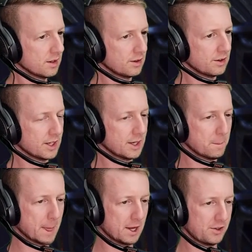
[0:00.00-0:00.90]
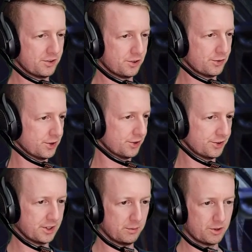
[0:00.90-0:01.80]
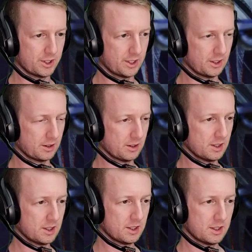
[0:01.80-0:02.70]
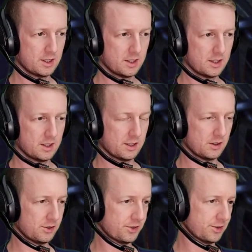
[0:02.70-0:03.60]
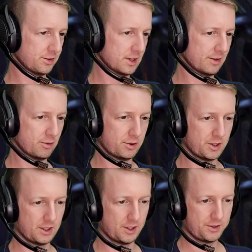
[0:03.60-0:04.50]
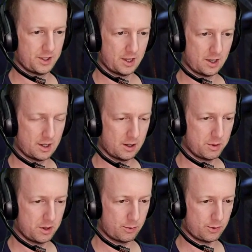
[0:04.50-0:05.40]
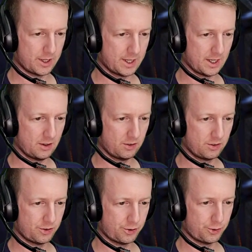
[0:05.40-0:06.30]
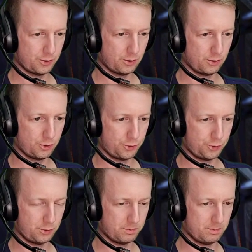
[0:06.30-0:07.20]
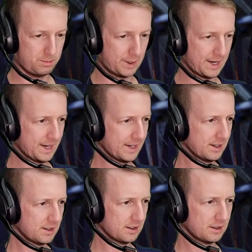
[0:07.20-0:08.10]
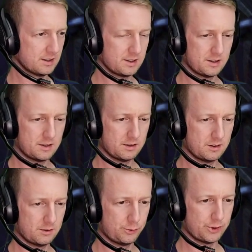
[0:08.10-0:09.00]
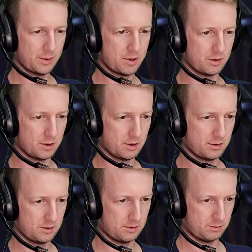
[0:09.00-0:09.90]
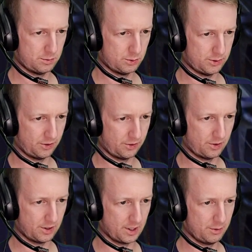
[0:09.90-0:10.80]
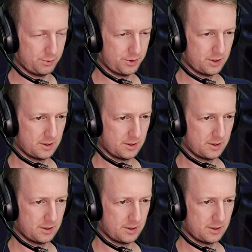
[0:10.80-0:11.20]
Okay, that's just for the steam tank. We've got some cavalry. Let's get a little bit of ranged to shoot back. Got a fair bit of points left.